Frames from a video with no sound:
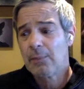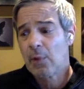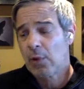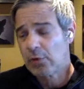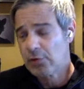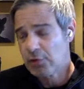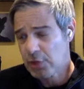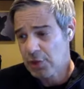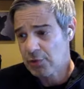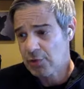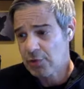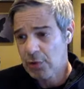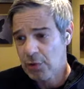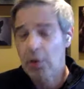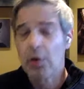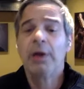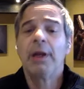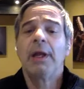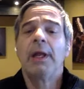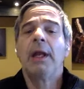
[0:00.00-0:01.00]
or ch-
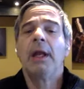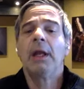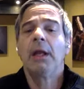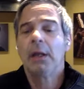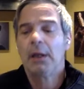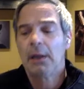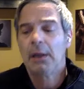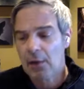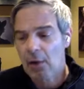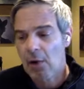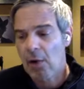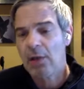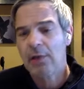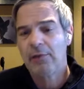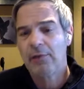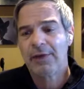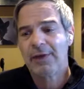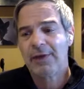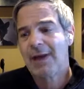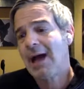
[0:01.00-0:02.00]
turning in all
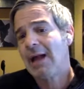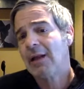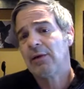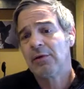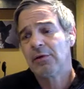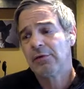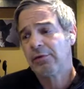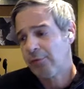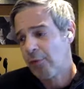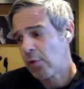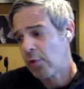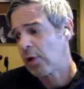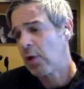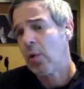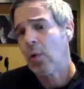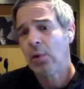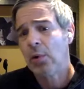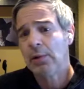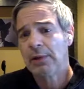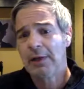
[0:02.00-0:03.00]
of the dollars for
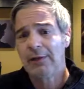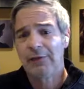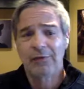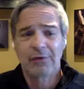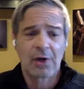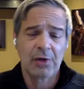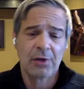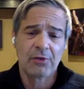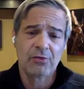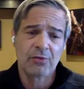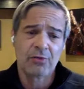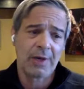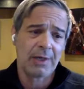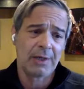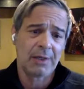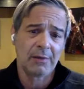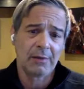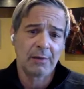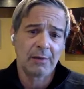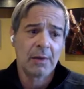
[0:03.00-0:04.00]
gold and started
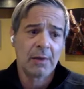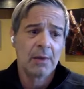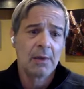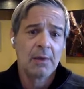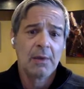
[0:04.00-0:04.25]
draining